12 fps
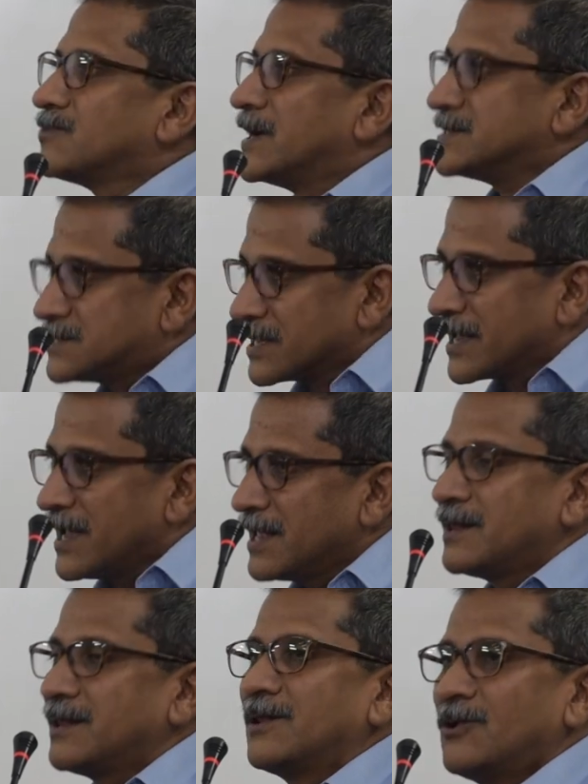once
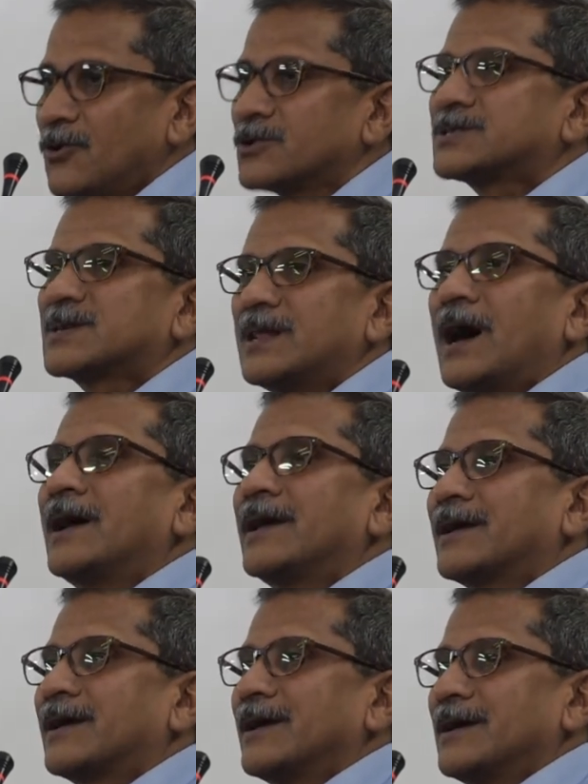again looks
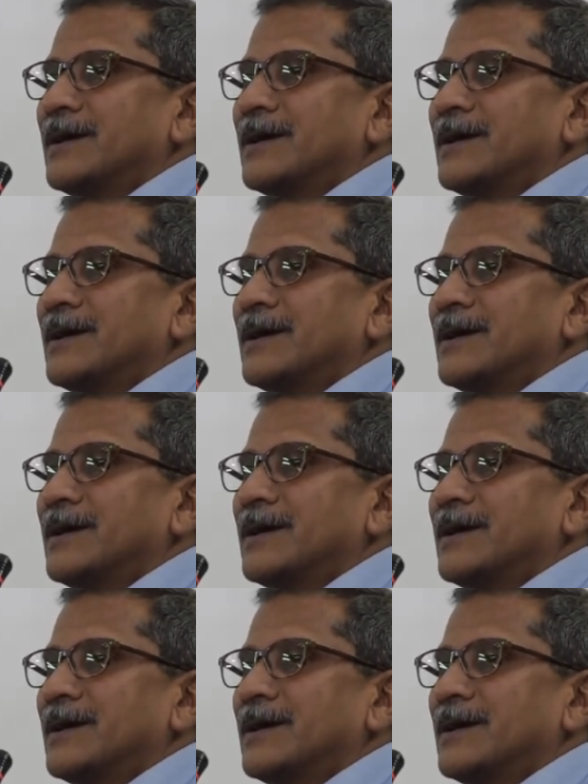like